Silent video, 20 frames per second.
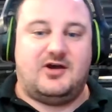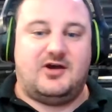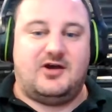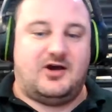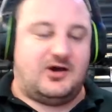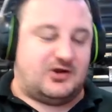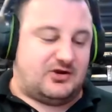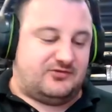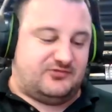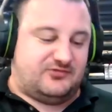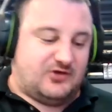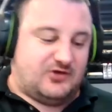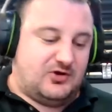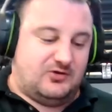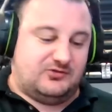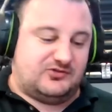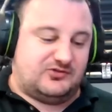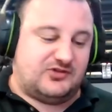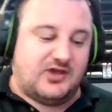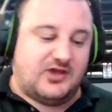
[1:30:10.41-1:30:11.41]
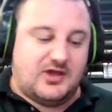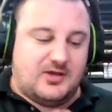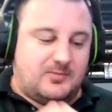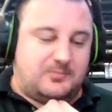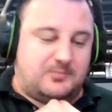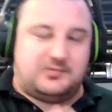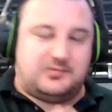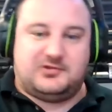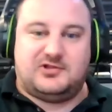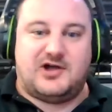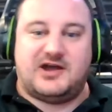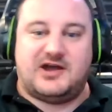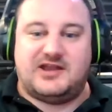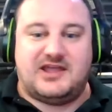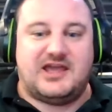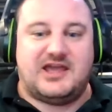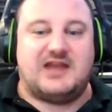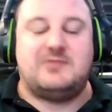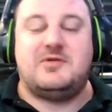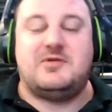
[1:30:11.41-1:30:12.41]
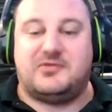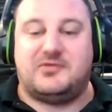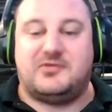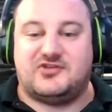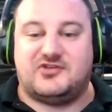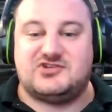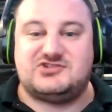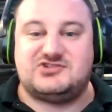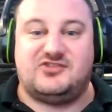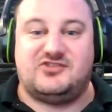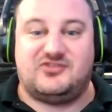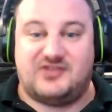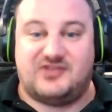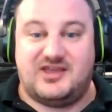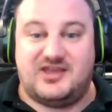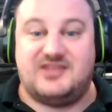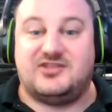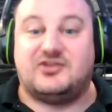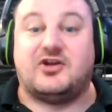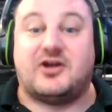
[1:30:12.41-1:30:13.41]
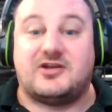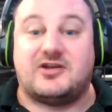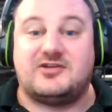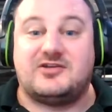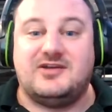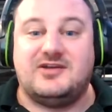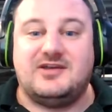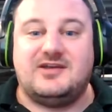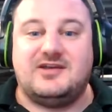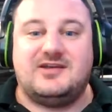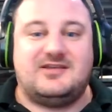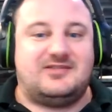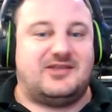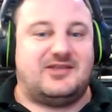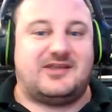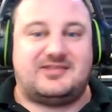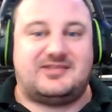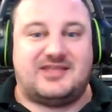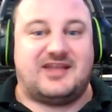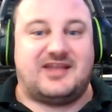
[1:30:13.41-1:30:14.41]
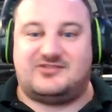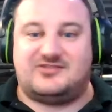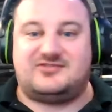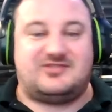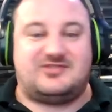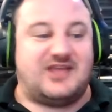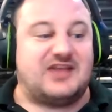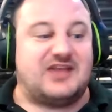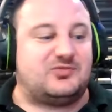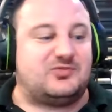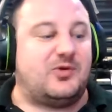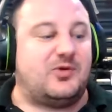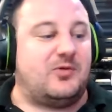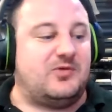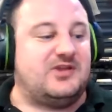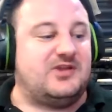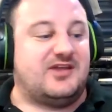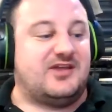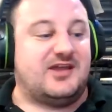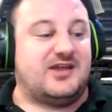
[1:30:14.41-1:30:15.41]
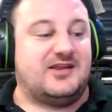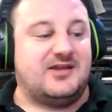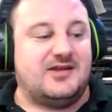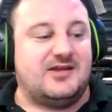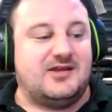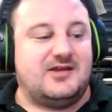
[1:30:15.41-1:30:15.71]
on our phones, plotting enemy positions in the dark. like that's that's what we did.